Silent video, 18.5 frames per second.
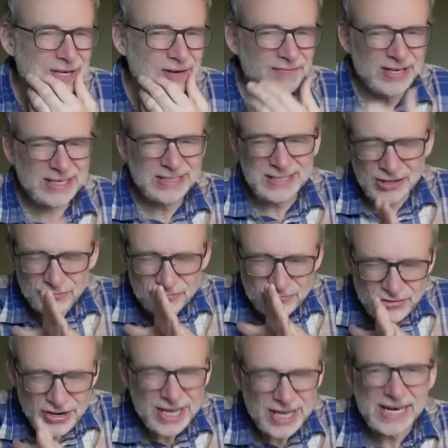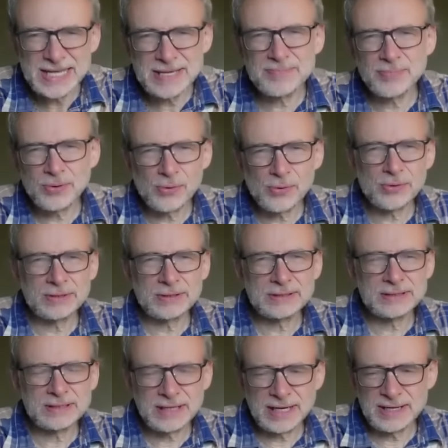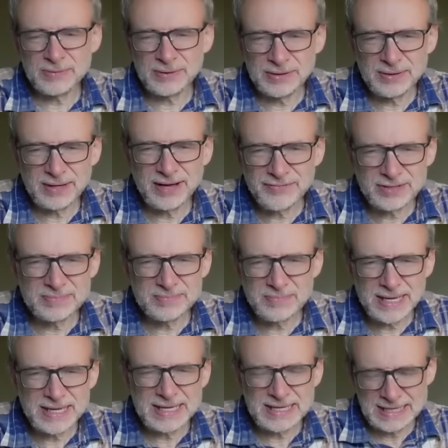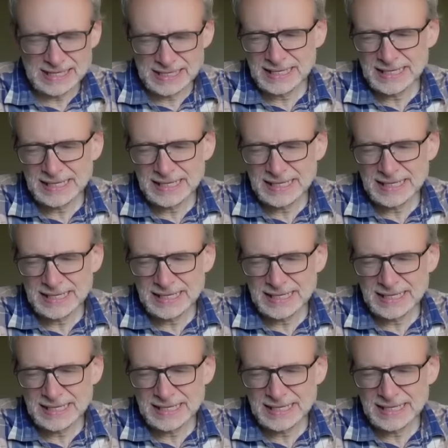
things that are really important at night, where you have to make